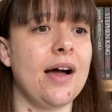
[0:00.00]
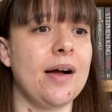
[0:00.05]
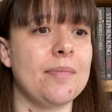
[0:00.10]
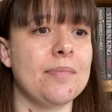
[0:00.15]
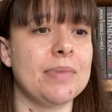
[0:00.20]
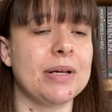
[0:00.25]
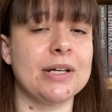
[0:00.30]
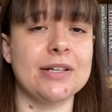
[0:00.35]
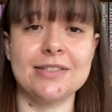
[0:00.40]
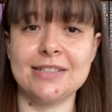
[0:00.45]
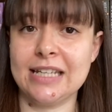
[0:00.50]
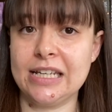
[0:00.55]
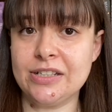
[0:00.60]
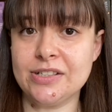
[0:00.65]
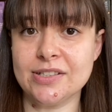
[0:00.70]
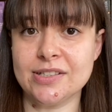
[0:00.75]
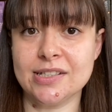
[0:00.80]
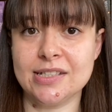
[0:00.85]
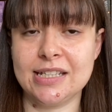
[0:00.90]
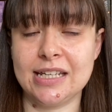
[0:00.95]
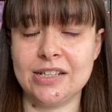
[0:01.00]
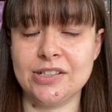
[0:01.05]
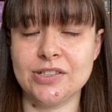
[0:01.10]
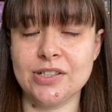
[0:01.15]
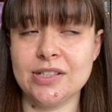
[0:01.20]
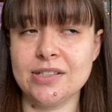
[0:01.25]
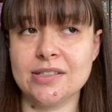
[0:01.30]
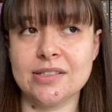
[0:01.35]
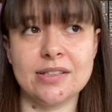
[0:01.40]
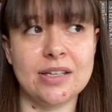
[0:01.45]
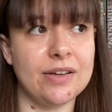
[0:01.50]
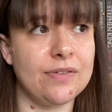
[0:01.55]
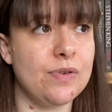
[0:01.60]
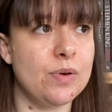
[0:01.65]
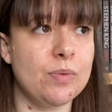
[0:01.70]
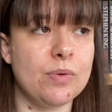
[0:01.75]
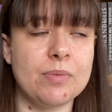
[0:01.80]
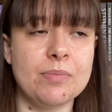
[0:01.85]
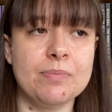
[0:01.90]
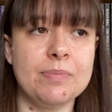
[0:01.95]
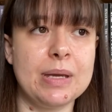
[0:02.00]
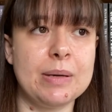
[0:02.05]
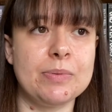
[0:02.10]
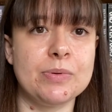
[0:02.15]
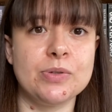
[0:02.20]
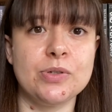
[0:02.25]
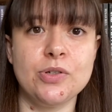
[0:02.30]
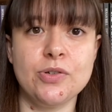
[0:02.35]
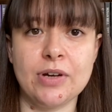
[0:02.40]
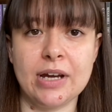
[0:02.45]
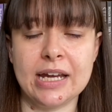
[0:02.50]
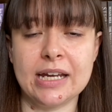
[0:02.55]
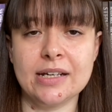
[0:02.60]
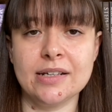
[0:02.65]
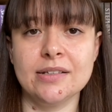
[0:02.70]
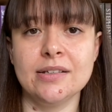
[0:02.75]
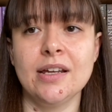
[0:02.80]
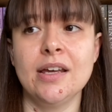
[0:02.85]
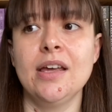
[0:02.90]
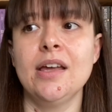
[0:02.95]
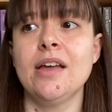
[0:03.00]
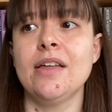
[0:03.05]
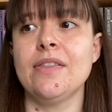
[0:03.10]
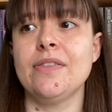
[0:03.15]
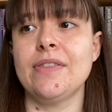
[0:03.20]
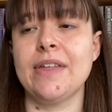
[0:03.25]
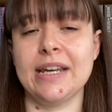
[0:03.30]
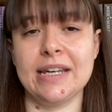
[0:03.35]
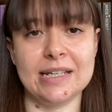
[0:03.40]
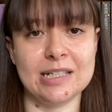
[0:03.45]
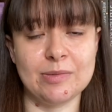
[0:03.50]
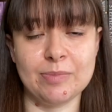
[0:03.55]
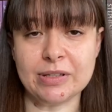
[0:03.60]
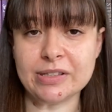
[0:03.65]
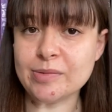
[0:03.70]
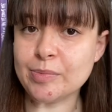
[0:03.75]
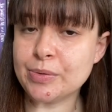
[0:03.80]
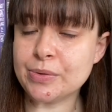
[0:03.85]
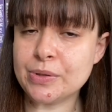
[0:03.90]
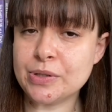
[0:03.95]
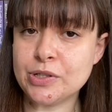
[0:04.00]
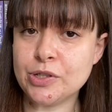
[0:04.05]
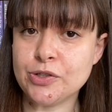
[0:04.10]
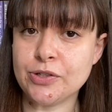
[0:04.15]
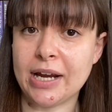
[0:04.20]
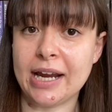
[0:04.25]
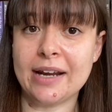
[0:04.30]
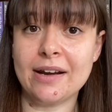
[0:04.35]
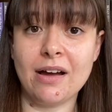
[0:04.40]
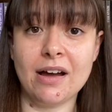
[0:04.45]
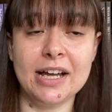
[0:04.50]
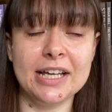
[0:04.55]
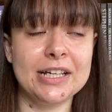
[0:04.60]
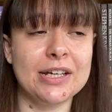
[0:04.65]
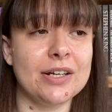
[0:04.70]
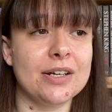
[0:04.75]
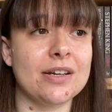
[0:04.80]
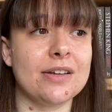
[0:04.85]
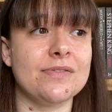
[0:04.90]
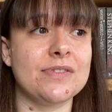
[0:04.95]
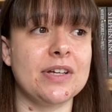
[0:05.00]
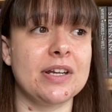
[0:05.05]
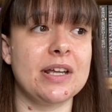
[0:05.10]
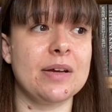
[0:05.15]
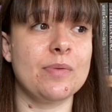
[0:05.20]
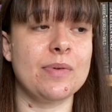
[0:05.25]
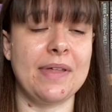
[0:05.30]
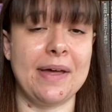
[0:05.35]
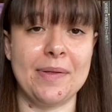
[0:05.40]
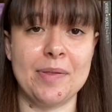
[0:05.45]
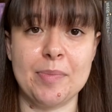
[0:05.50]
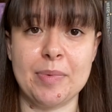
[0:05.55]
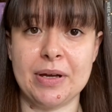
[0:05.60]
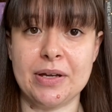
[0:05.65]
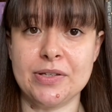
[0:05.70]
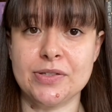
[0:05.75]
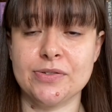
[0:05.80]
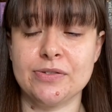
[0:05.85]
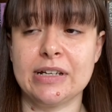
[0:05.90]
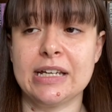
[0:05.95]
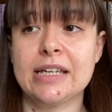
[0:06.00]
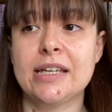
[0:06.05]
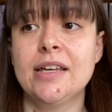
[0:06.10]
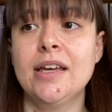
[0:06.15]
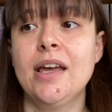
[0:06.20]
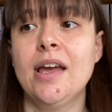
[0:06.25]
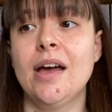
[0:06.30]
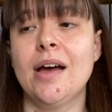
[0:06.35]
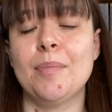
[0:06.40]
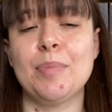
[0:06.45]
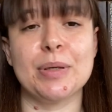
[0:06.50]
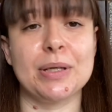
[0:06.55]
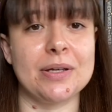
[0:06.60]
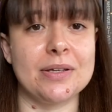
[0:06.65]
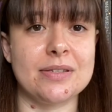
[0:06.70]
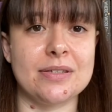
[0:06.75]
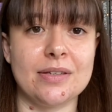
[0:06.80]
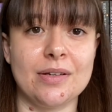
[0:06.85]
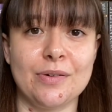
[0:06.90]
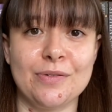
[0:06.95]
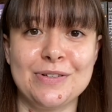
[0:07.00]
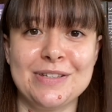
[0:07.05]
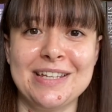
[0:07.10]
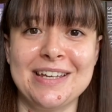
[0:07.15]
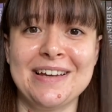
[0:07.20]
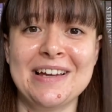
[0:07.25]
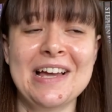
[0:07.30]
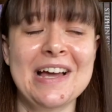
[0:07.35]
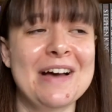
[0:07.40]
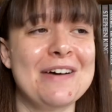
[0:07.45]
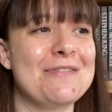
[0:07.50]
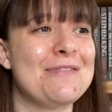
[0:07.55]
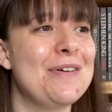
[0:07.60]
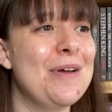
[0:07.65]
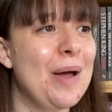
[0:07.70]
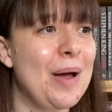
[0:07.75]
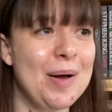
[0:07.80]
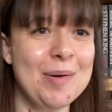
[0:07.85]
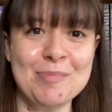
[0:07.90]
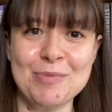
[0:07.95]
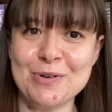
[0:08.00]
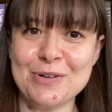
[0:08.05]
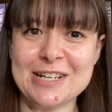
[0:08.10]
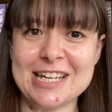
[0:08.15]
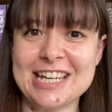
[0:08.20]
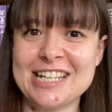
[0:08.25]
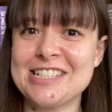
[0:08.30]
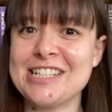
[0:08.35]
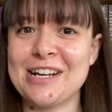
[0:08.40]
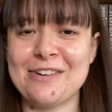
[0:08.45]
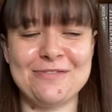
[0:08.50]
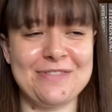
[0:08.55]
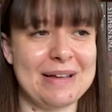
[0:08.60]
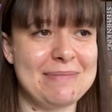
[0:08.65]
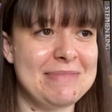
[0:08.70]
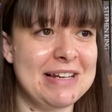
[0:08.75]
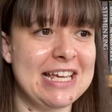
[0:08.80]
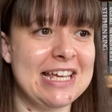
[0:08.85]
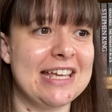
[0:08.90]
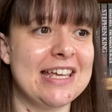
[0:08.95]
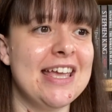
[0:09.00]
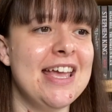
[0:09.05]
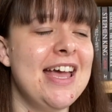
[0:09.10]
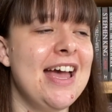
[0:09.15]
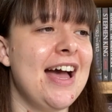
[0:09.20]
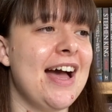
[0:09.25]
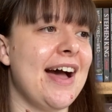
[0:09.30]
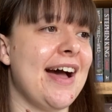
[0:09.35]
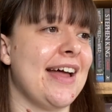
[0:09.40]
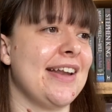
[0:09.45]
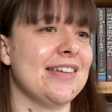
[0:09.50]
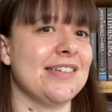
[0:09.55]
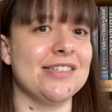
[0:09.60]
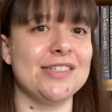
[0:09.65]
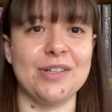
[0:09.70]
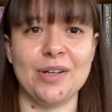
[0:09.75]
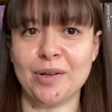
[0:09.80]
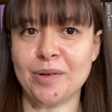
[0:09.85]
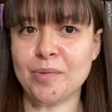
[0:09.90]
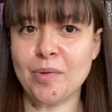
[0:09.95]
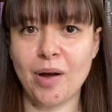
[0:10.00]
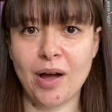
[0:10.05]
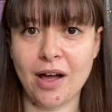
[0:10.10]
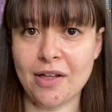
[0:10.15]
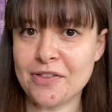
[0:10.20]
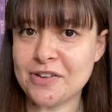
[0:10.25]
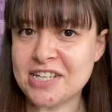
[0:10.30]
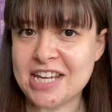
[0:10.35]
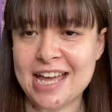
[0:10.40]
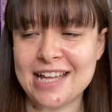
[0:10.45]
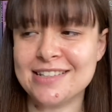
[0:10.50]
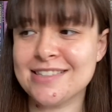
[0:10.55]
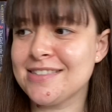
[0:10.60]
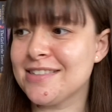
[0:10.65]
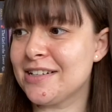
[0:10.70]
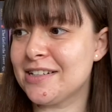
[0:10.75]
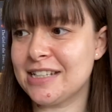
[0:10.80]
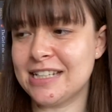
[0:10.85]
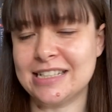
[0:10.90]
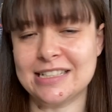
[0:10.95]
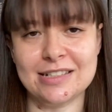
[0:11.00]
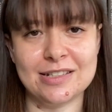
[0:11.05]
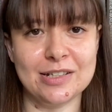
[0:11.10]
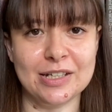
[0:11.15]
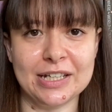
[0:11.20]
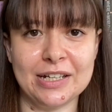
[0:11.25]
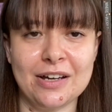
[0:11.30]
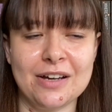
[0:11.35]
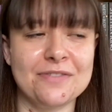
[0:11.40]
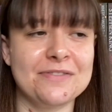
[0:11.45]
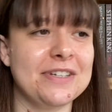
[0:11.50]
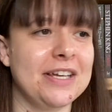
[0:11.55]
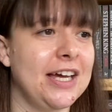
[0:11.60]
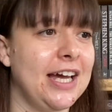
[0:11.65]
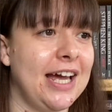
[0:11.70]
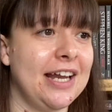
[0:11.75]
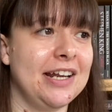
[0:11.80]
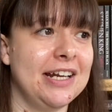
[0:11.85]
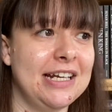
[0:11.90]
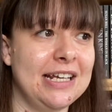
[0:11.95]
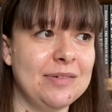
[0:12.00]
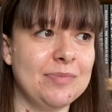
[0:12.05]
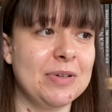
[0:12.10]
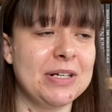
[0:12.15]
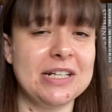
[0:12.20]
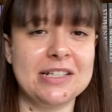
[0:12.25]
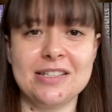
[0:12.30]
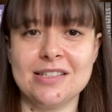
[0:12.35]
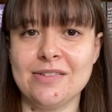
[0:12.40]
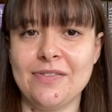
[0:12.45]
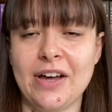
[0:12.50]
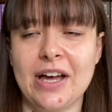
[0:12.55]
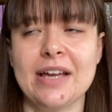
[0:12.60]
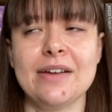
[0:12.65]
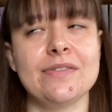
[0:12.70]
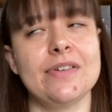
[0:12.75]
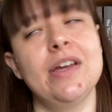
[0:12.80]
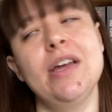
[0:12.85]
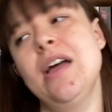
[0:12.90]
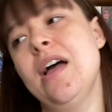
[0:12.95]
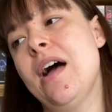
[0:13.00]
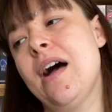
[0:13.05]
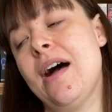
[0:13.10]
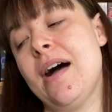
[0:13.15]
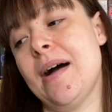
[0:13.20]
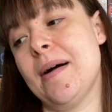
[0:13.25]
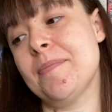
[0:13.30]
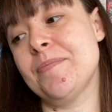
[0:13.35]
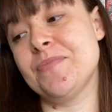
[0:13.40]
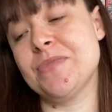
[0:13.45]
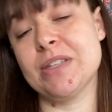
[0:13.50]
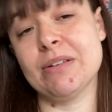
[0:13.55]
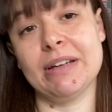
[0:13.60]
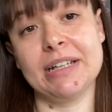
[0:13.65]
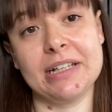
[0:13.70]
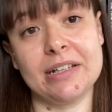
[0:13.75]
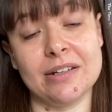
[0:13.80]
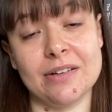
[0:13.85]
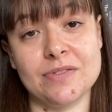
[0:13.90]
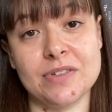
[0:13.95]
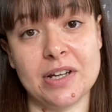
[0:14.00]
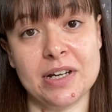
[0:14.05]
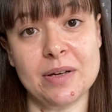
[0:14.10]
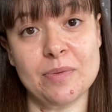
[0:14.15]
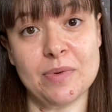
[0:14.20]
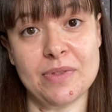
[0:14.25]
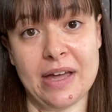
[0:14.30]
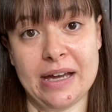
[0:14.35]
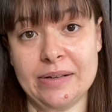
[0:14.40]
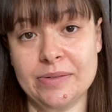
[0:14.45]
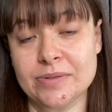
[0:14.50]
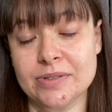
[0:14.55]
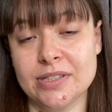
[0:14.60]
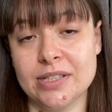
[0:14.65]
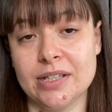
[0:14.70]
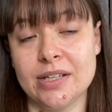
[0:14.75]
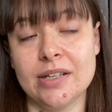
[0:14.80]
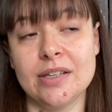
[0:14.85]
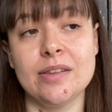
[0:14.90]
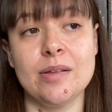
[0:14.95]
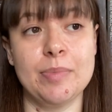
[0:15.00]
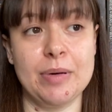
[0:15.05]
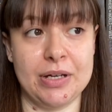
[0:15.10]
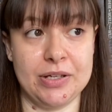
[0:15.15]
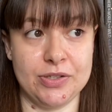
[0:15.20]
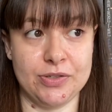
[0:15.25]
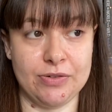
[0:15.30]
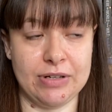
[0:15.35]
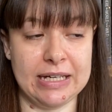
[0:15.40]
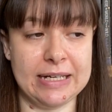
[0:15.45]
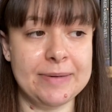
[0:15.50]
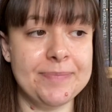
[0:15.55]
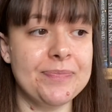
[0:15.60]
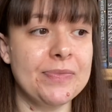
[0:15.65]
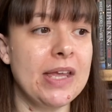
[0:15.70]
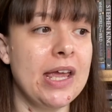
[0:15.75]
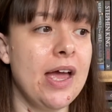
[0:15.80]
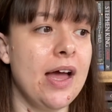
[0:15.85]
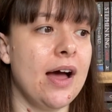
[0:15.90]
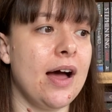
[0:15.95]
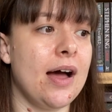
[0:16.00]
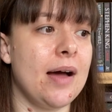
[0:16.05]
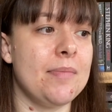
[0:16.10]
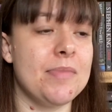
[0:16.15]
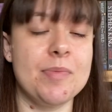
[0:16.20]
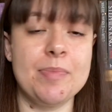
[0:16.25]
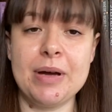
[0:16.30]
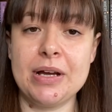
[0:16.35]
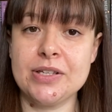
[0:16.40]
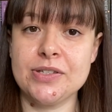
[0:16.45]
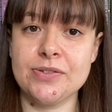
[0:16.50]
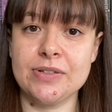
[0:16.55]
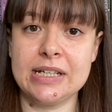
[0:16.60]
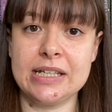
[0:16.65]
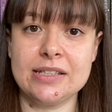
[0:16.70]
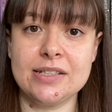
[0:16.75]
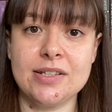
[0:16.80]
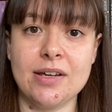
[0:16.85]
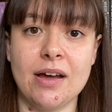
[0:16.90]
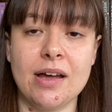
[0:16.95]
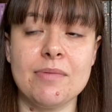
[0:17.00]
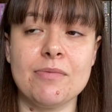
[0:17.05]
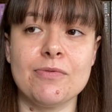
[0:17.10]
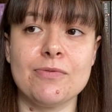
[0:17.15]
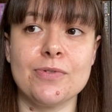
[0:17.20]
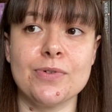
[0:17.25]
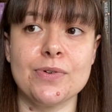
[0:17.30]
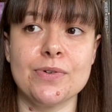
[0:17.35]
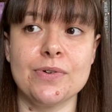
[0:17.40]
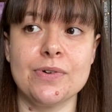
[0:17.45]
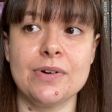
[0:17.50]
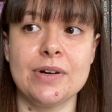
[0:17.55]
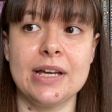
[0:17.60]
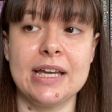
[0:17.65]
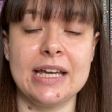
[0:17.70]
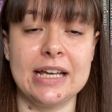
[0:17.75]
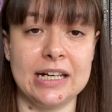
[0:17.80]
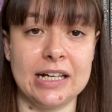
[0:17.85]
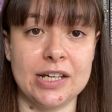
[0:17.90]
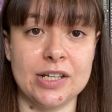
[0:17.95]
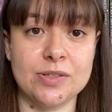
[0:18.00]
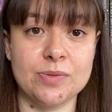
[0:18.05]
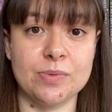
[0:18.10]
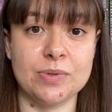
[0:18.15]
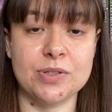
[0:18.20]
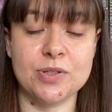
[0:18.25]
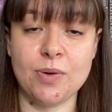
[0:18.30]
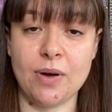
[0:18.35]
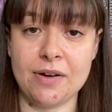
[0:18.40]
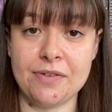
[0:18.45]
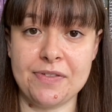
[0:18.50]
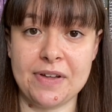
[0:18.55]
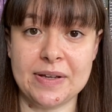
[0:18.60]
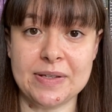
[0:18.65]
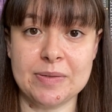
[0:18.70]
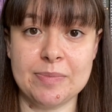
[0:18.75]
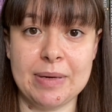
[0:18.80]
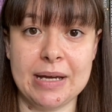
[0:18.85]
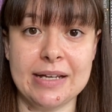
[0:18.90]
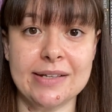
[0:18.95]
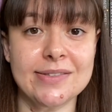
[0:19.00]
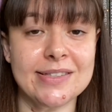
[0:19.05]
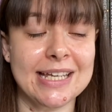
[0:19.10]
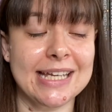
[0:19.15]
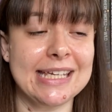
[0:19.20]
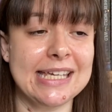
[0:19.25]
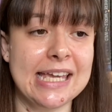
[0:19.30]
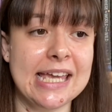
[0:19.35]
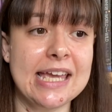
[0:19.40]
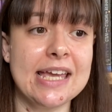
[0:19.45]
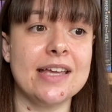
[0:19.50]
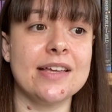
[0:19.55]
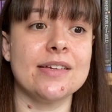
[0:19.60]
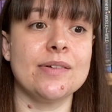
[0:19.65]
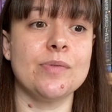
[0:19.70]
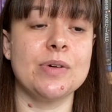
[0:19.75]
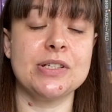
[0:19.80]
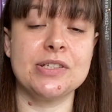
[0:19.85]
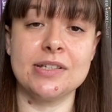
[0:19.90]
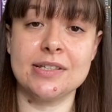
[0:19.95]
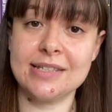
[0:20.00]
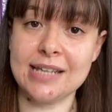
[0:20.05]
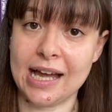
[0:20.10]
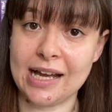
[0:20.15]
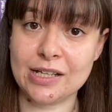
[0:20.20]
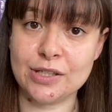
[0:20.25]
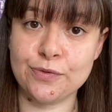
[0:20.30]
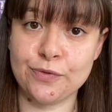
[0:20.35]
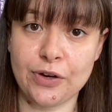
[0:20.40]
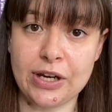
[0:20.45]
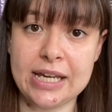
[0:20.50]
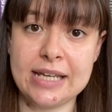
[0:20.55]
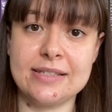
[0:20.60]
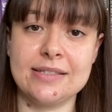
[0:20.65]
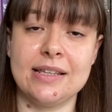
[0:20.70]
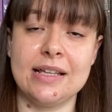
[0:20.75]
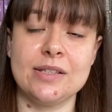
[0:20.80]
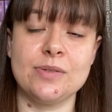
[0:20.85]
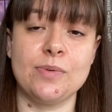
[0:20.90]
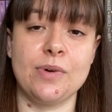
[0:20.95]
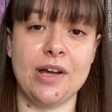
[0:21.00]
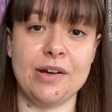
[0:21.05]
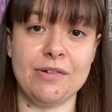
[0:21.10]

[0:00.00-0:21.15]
because teachers are teachers. If we want people to train, they need to be supported to train. I couldn't have done it without the bursary, because obviously I have a mortgage and a family and, you know, other debts that needed looking after, and I need money to survive. So I couldn't have done it without the bursary. The bursary at the time for English was £12,000 a year, which is tax-free, so that's what I